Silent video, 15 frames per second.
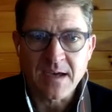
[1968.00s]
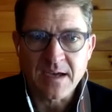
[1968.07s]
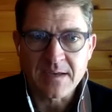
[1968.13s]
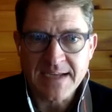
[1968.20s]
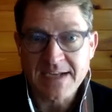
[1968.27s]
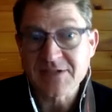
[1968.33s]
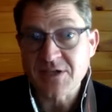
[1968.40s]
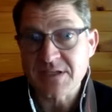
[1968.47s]

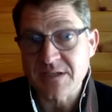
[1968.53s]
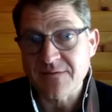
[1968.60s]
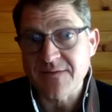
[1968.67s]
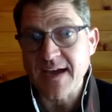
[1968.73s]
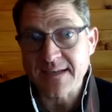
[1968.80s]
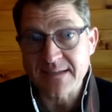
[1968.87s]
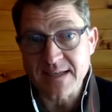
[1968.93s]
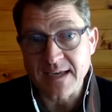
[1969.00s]
not just the
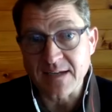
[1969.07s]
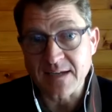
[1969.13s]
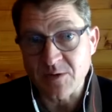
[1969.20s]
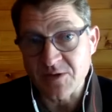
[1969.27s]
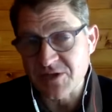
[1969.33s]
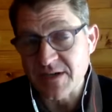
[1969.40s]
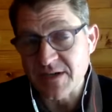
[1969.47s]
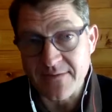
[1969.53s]
vaccine,
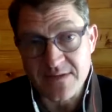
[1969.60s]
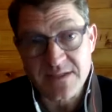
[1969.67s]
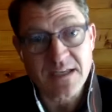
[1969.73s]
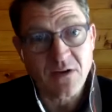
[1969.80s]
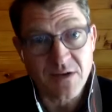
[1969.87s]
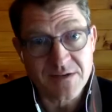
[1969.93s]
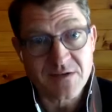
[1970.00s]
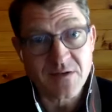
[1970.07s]
which obviously
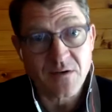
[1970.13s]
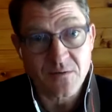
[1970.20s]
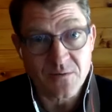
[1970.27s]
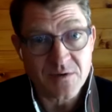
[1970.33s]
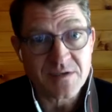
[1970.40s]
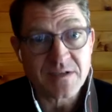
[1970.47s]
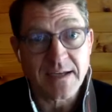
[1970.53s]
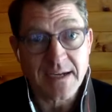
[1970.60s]
also
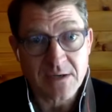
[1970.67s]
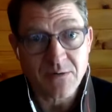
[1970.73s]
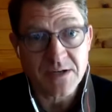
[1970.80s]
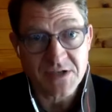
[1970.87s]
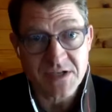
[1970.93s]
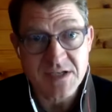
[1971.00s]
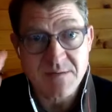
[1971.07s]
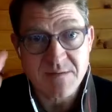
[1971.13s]
there's a lot of
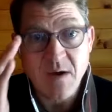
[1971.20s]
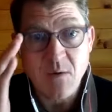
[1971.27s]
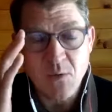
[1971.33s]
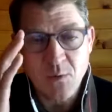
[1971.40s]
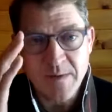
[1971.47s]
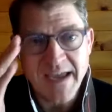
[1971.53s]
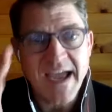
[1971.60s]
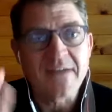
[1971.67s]
questions about, will
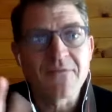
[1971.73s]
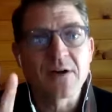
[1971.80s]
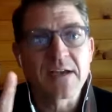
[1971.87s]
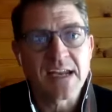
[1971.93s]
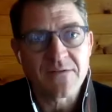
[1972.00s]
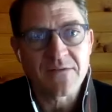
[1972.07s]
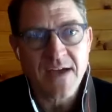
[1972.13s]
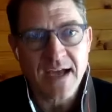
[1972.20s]
we ever
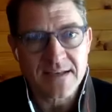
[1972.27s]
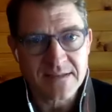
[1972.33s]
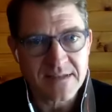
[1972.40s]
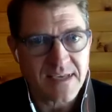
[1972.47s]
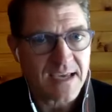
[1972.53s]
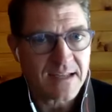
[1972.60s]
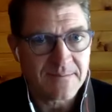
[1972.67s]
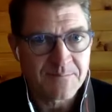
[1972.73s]
get a
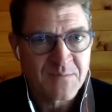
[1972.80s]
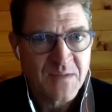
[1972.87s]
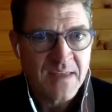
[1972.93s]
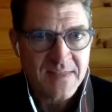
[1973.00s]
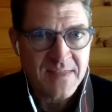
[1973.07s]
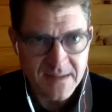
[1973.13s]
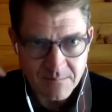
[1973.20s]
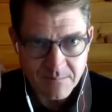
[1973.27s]
vaccine
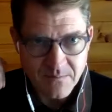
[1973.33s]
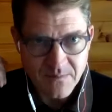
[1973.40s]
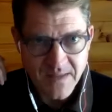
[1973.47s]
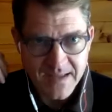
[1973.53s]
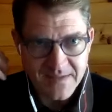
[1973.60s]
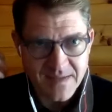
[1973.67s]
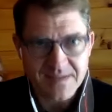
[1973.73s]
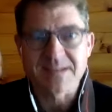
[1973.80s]
that
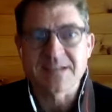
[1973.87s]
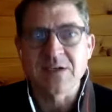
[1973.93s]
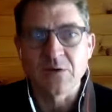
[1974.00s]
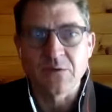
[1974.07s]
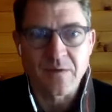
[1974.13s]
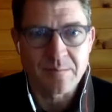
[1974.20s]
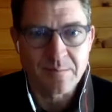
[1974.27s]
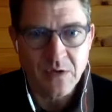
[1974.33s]
the
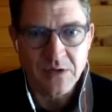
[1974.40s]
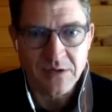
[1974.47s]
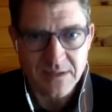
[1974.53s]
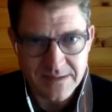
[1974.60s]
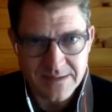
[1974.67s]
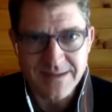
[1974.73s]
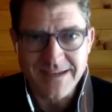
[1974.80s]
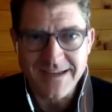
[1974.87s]
silver
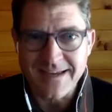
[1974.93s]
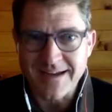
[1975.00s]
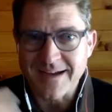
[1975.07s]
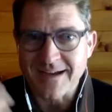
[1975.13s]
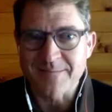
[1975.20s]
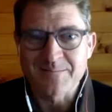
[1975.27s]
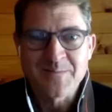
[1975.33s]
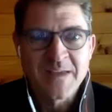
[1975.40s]
bullets,
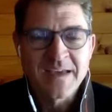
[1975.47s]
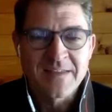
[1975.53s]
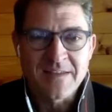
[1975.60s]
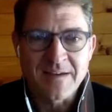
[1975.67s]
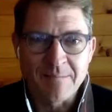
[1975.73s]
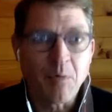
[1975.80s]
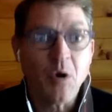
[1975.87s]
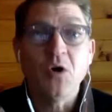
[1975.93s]
the
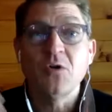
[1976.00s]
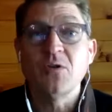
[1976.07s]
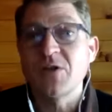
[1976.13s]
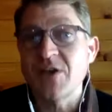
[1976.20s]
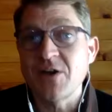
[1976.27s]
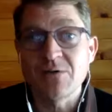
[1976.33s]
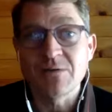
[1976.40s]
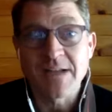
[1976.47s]

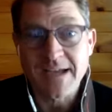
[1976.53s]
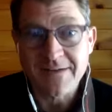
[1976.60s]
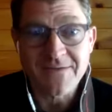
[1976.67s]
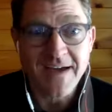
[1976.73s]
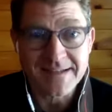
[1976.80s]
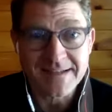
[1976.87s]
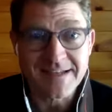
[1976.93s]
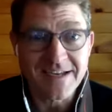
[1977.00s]
polio-like
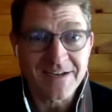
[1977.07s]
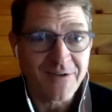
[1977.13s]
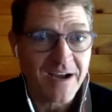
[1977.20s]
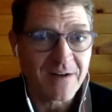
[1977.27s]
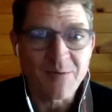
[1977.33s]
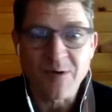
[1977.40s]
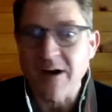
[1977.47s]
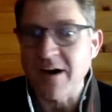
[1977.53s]
vaccine,
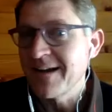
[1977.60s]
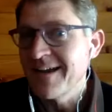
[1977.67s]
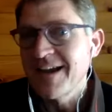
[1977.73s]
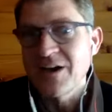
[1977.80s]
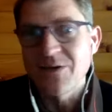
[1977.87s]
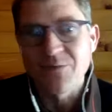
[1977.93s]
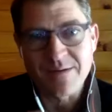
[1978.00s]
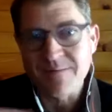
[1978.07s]
right? Where
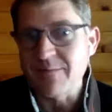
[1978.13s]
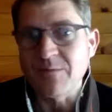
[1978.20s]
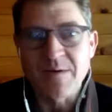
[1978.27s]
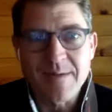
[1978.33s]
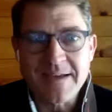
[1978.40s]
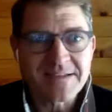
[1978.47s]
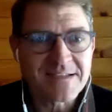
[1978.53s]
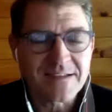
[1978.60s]
we
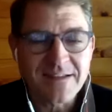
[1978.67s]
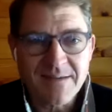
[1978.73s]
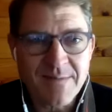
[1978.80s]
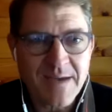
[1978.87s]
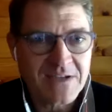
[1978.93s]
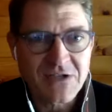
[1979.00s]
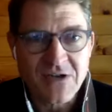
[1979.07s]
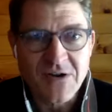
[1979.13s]
basically
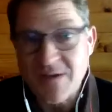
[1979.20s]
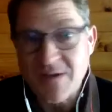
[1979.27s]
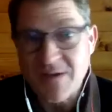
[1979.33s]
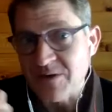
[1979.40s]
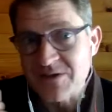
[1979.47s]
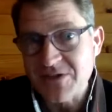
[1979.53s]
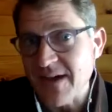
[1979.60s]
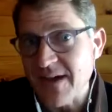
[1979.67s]
make sure that
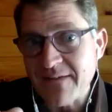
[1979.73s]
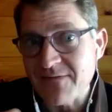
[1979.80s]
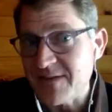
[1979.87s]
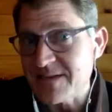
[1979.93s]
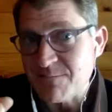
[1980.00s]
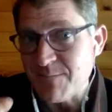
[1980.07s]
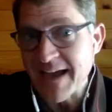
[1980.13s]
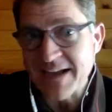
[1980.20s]
once you have
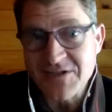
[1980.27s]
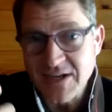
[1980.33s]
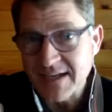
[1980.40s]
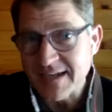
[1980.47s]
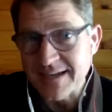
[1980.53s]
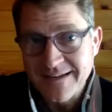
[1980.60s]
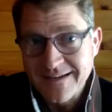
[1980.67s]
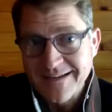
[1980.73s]
this magic